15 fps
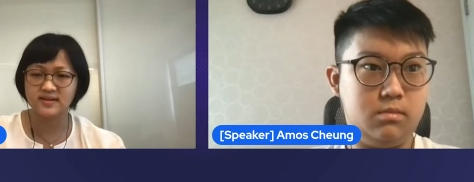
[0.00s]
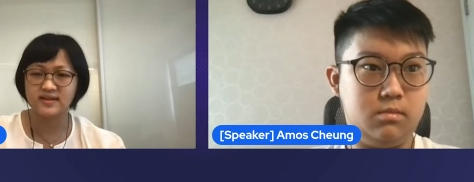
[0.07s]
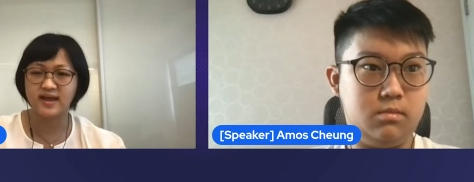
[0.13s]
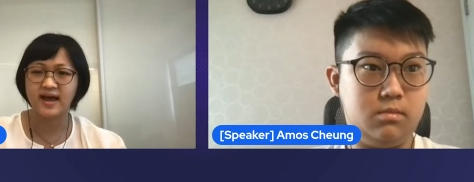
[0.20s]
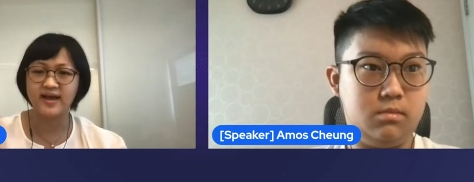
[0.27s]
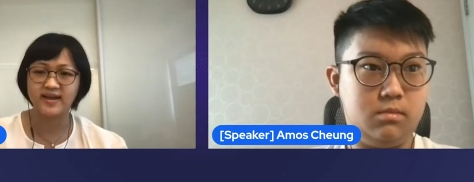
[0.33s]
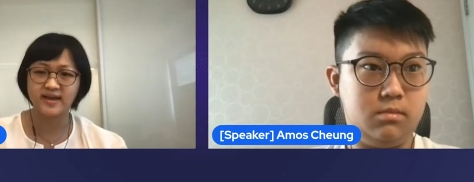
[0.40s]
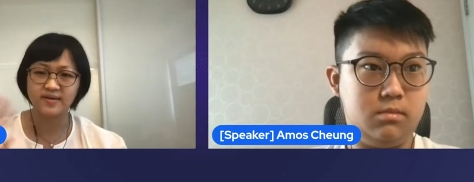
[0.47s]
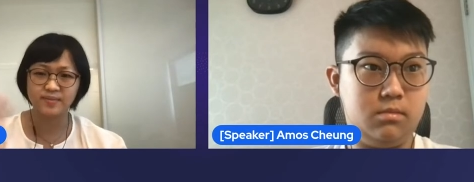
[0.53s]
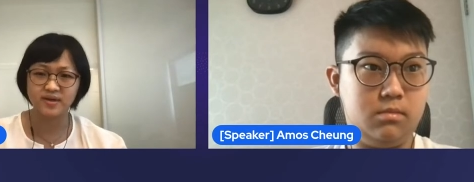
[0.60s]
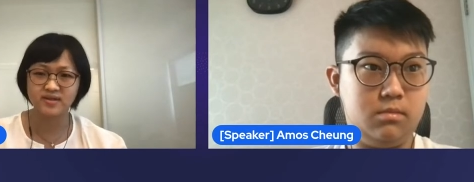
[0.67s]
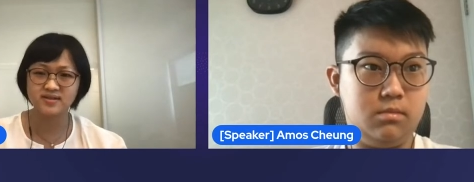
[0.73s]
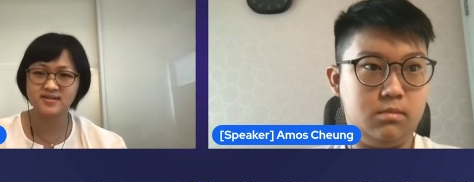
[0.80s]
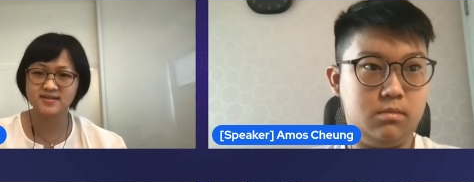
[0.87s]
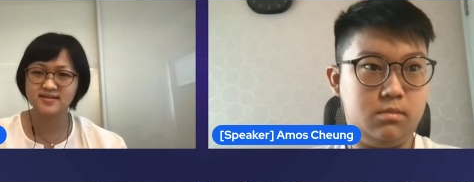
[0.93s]
Speaker 1: Hi Amos.
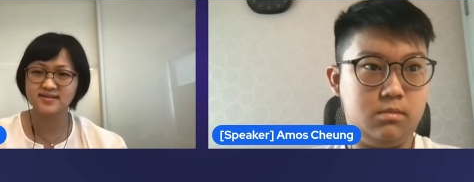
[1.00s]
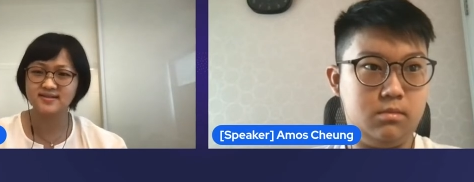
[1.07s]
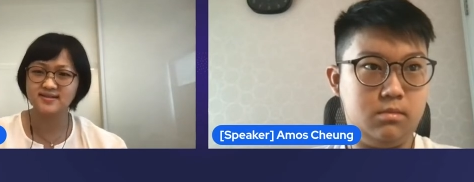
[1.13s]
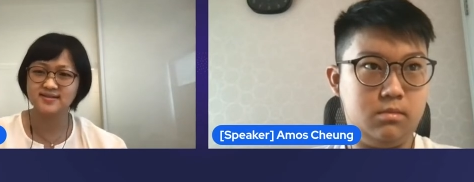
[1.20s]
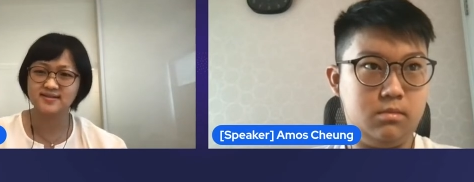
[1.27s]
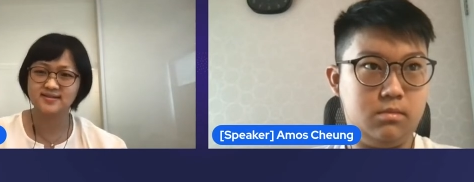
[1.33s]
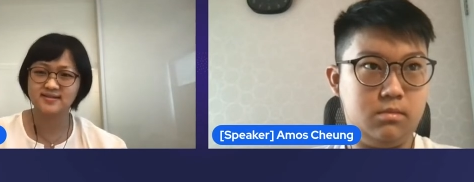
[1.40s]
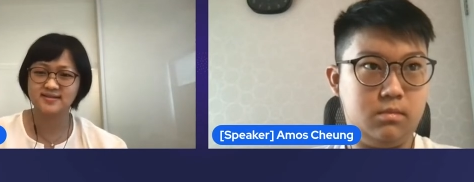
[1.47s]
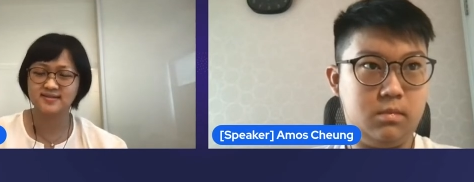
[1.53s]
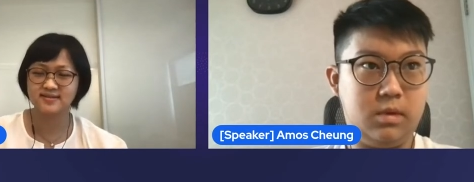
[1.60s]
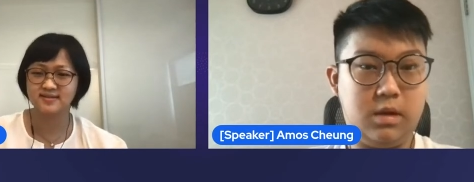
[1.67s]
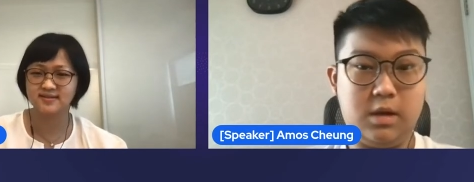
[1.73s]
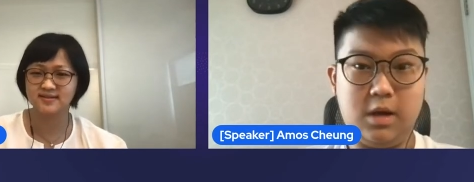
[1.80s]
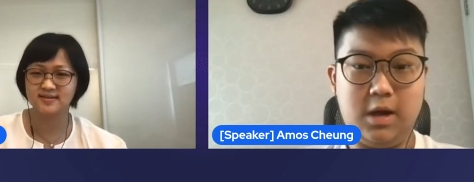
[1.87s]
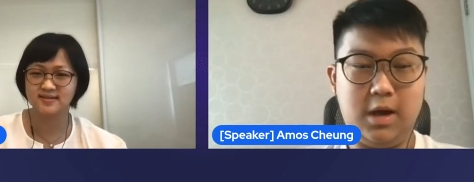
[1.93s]

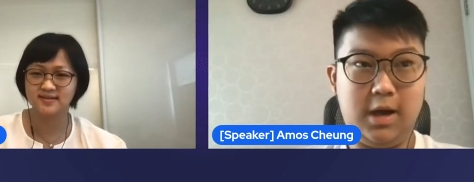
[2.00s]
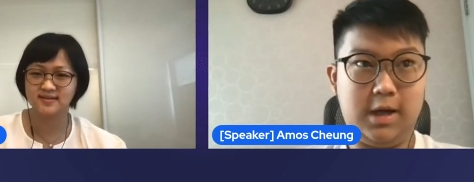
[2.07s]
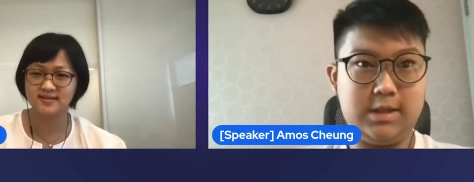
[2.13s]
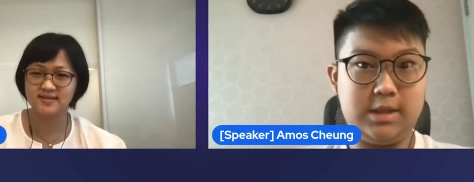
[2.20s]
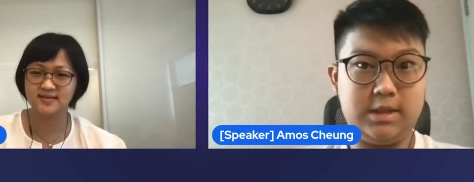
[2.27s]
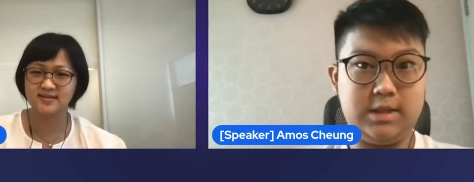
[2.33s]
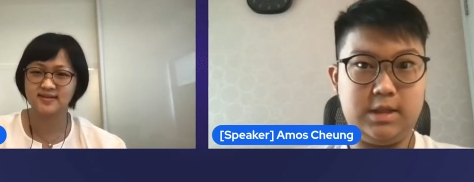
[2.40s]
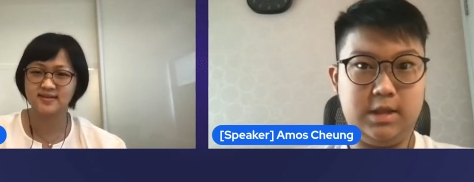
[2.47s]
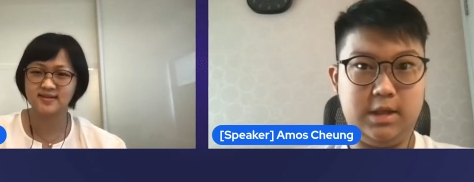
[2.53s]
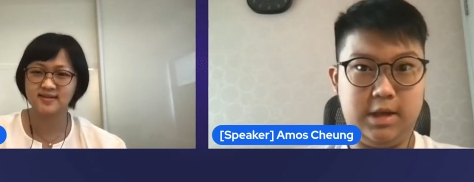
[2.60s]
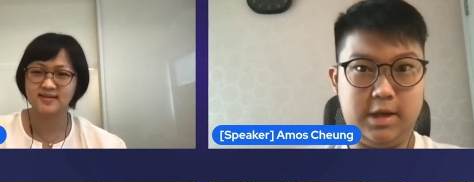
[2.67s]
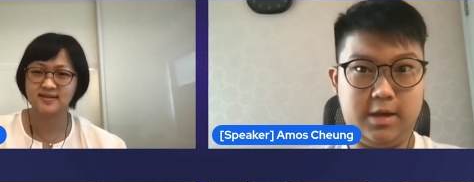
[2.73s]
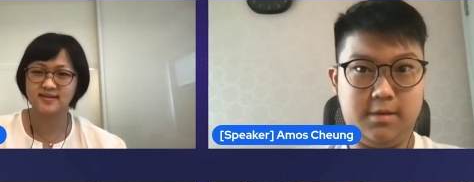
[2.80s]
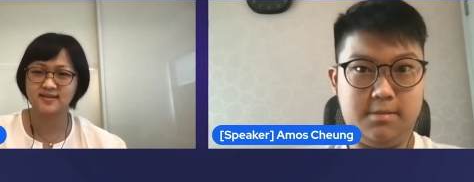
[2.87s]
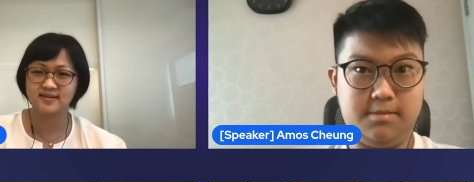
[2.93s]
Speaker 2: Hi
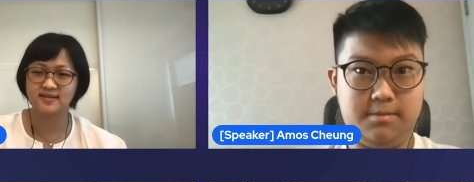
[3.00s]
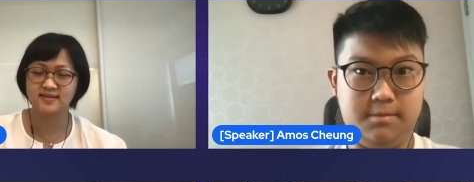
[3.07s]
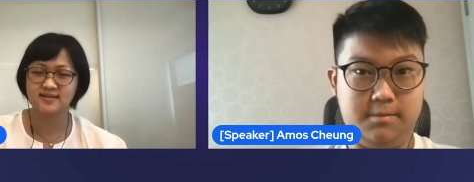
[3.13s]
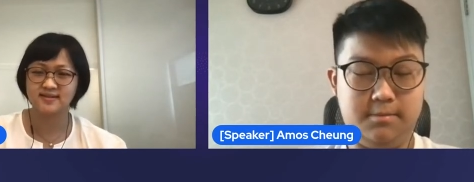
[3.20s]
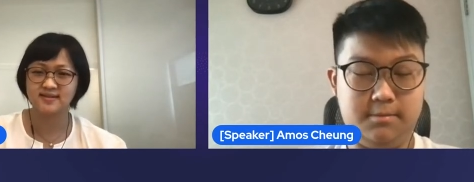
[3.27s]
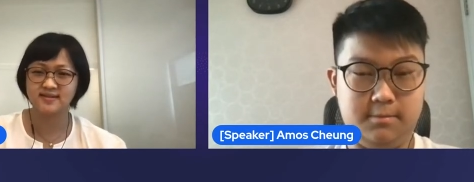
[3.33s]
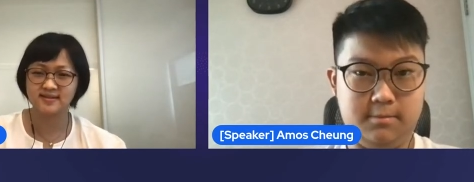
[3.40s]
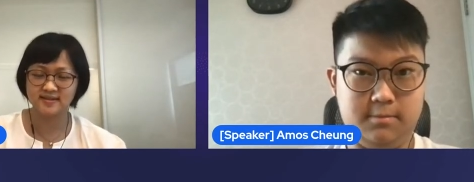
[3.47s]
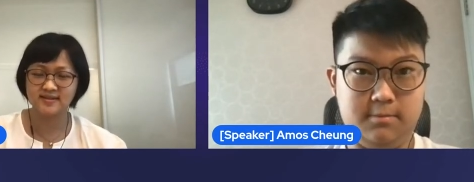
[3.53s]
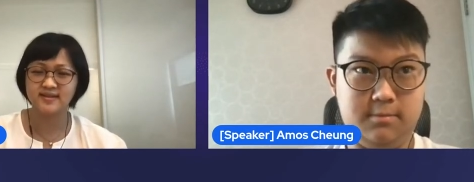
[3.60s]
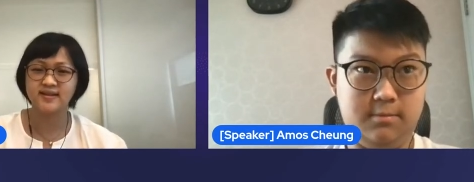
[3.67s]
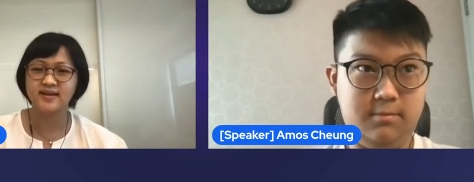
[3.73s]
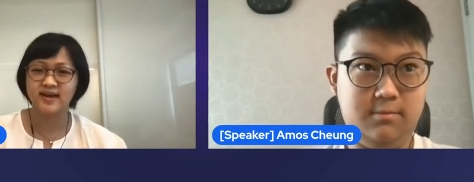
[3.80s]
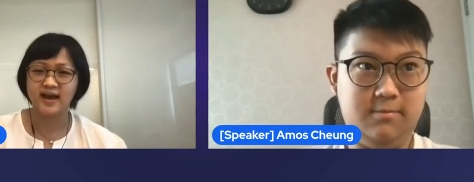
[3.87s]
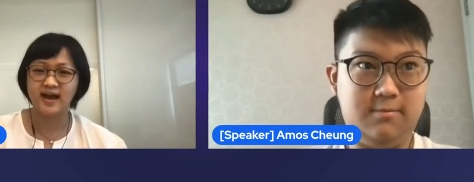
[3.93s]
Cecilia.
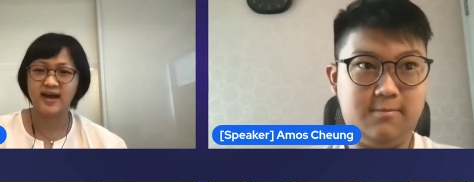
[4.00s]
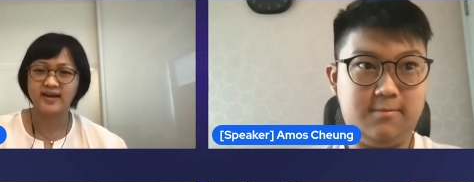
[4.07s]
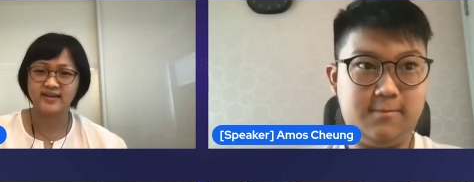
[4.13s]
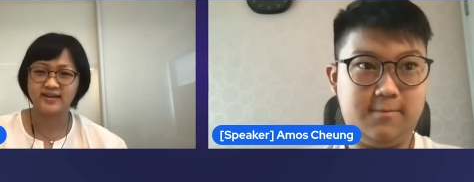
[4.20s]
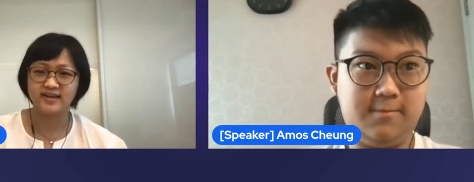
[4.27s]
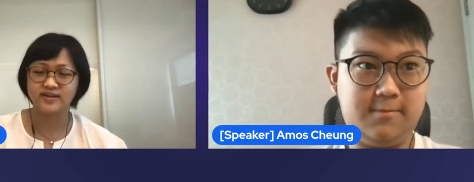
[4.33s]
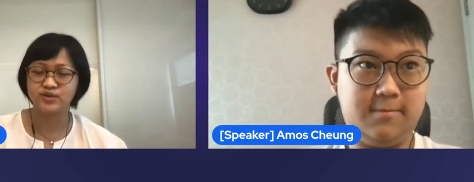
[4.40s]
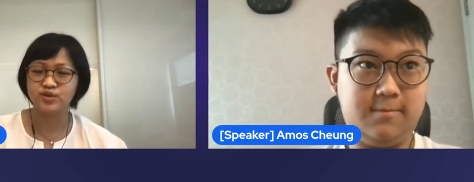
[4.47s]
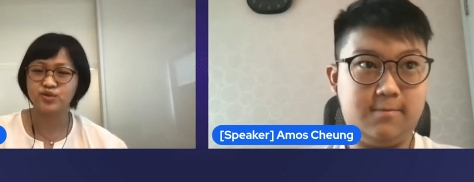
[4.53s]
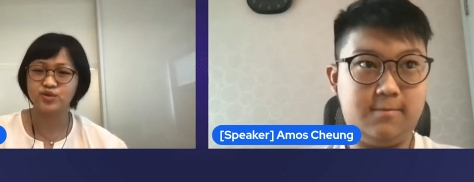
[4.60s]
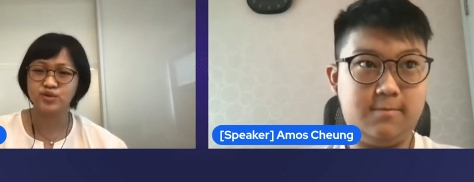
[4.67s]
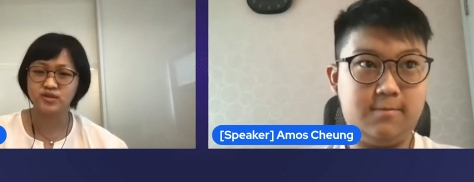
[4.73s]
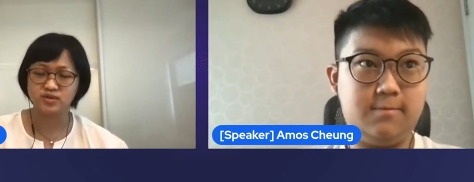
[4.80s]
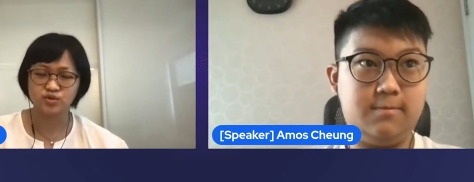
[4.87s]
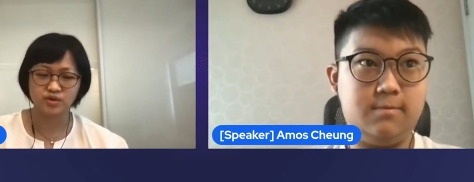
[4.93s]
Speaker 1: Hi, can you
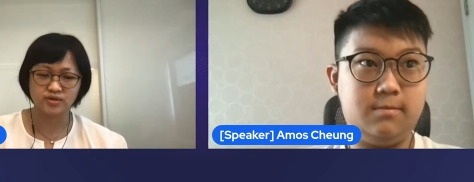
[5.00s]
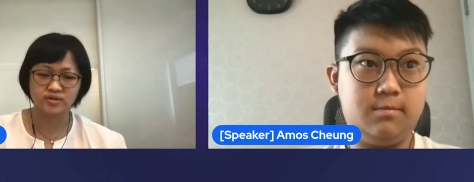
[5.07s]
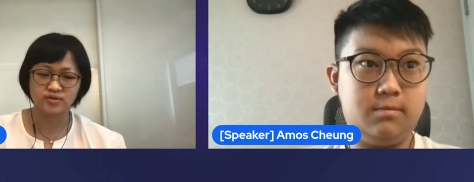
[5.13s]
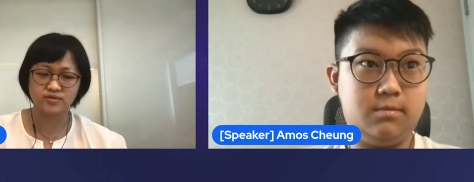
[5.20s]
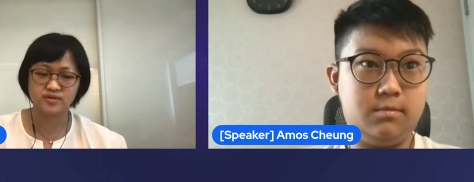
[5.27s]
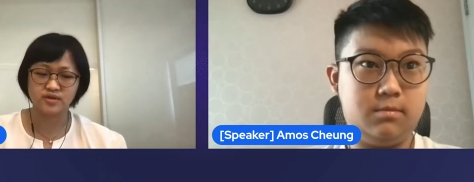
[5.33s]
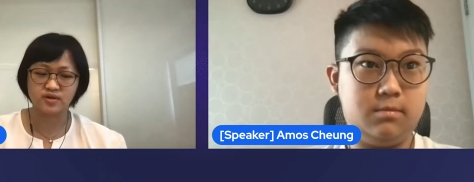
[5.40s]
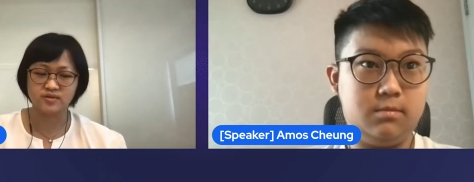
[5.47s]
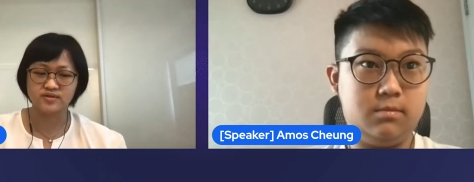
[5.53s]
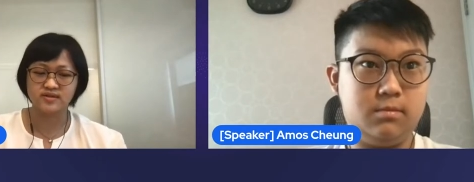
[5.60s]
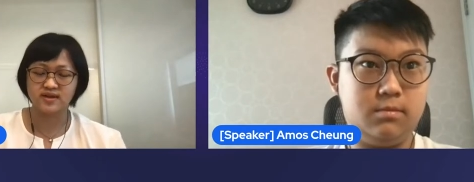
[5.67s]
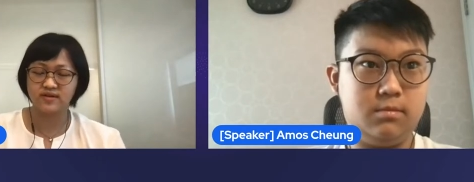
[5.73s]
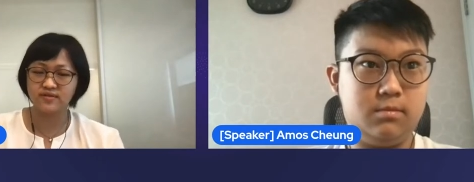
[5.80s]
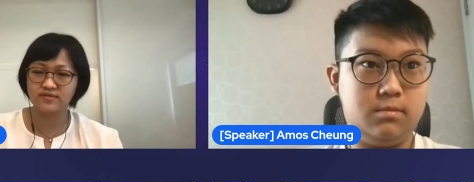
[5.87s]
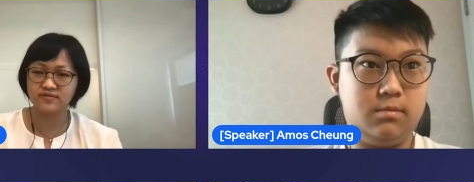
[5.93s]
introduce
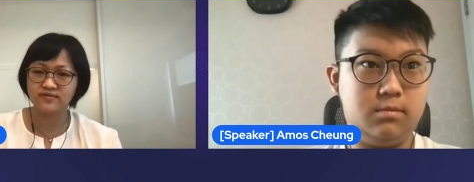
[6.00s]
yourself?